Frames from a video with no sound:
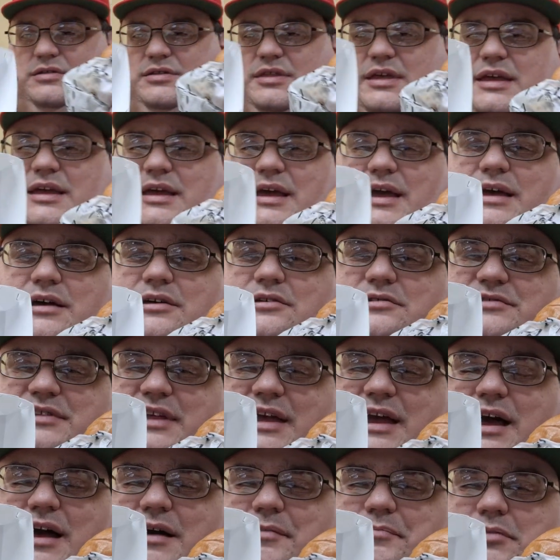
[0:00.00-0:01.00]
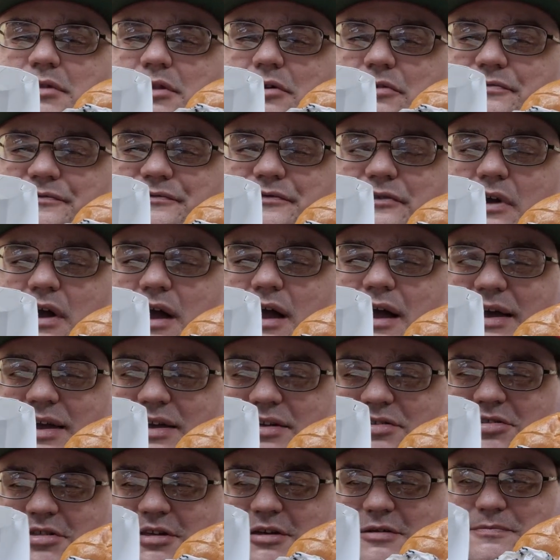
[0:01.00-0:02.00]
the El Diablo
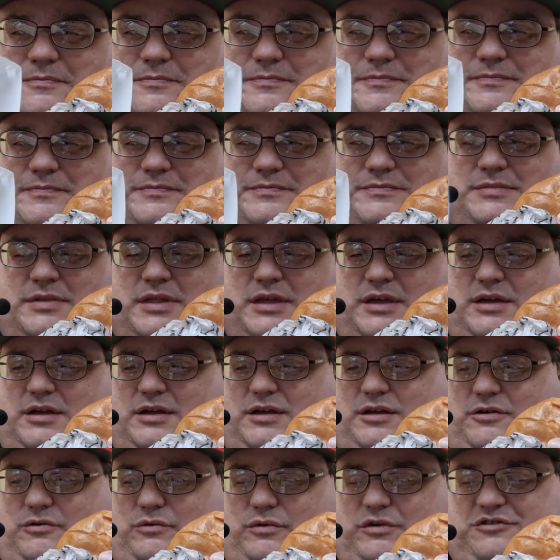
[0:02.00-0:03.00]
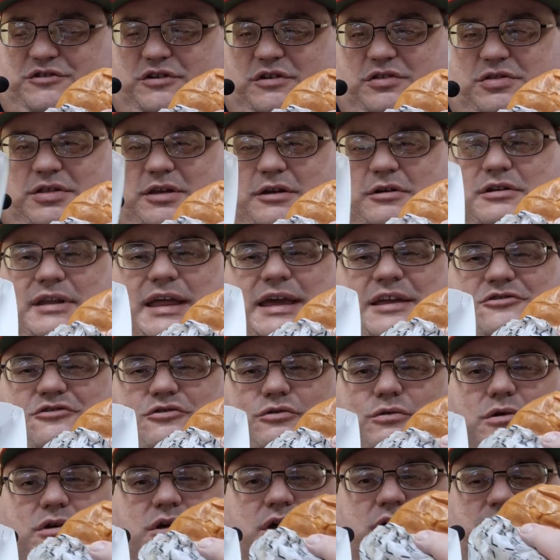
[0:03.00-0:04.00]
fries, which is their
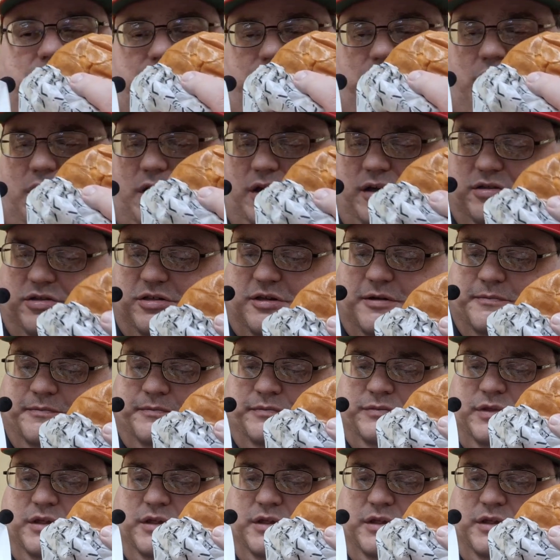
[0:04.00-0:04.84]
natural cut fries,